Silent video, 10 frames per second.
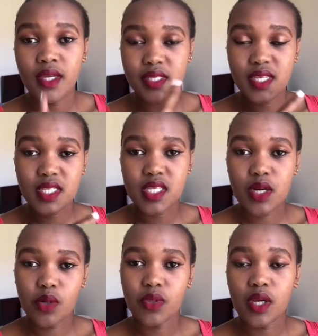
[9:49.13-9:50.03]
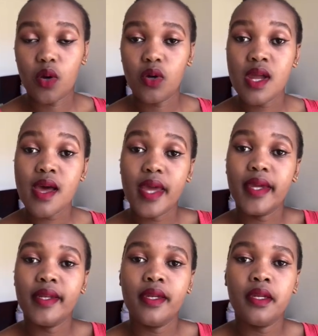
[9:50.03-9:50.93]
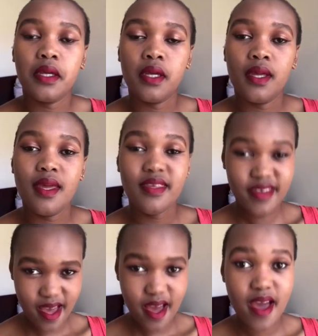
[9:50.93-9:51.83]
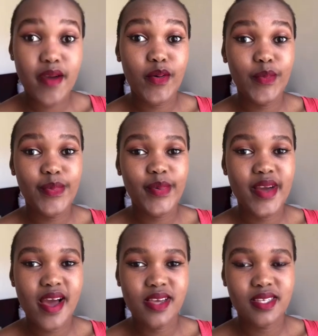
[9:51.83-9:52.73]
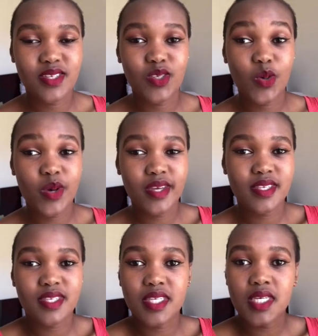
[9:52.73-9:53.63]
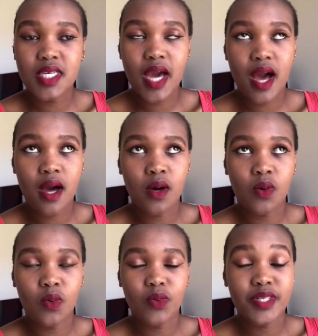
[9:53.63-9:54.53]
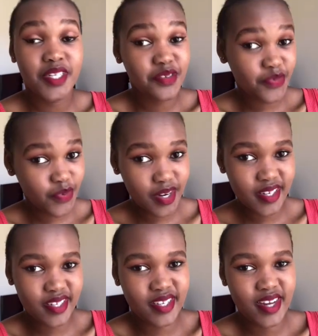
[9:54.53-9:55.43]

just around the corner and yeah i hope you guys enjoy see how different